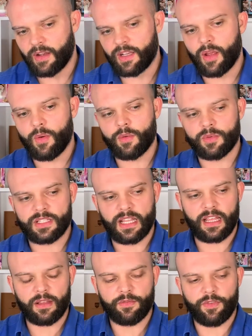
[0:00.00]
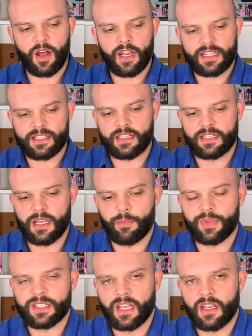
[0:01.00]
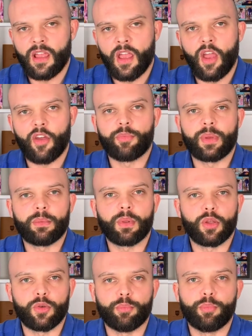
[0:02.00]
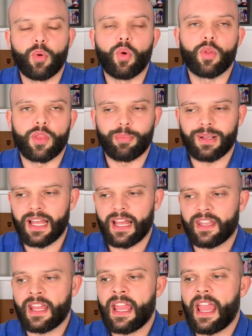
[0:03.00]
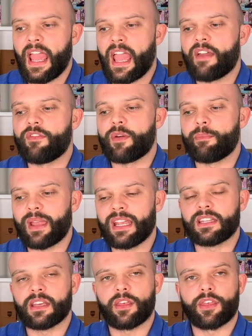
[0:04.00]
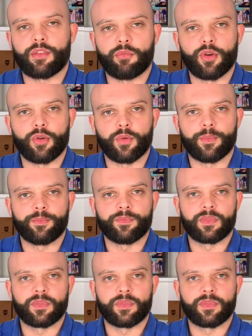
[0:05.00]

I know it was far less than 10% of people who bought the plan ever made it through,